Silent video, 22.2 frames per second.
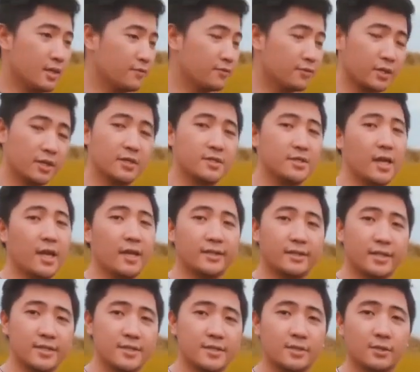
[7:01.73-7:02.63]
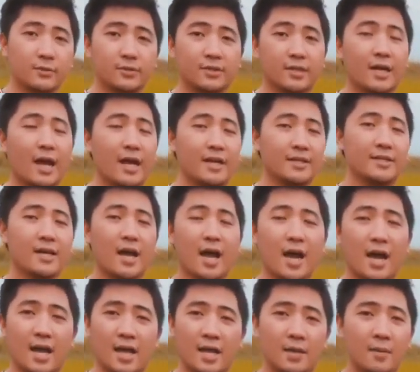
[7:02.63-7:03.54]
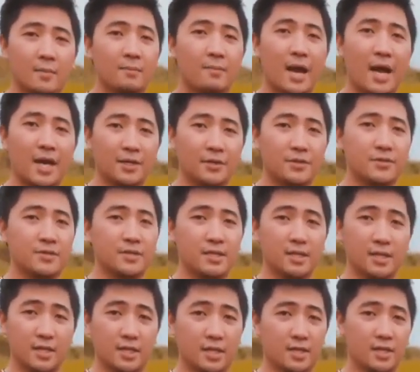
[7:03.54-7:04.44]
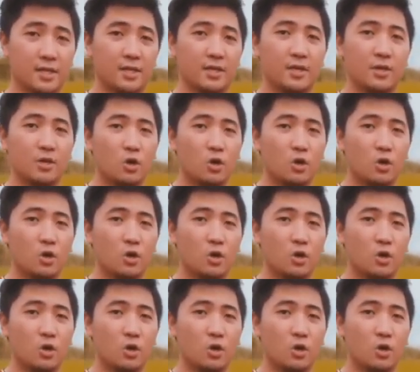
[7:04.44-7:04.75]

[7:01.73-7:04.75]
if you're gonna take this to Tagaytay, Baguio City,